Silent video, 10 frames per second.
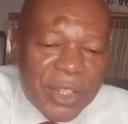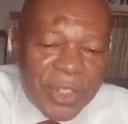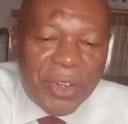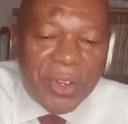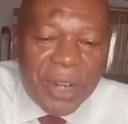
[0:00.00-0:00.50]

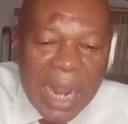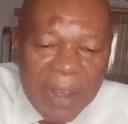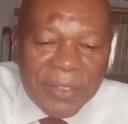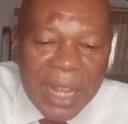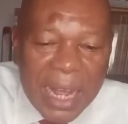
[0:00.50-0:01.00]
So
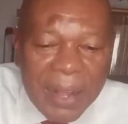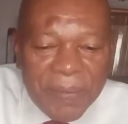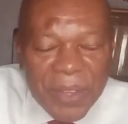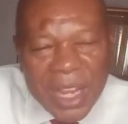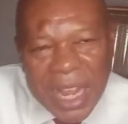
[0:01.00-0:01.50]

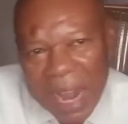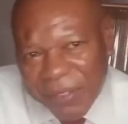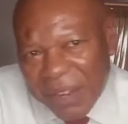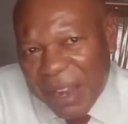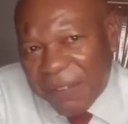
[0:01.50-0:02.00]
after
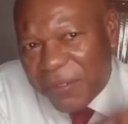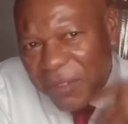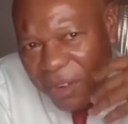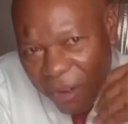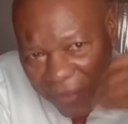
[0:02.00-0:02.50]
you have
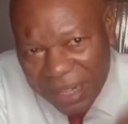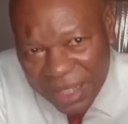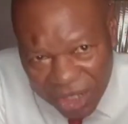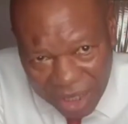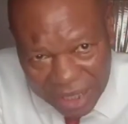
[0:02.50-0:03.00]
covered
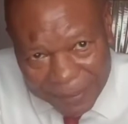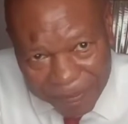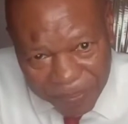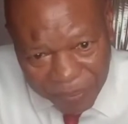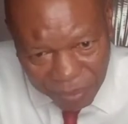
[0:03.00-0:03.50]
these three,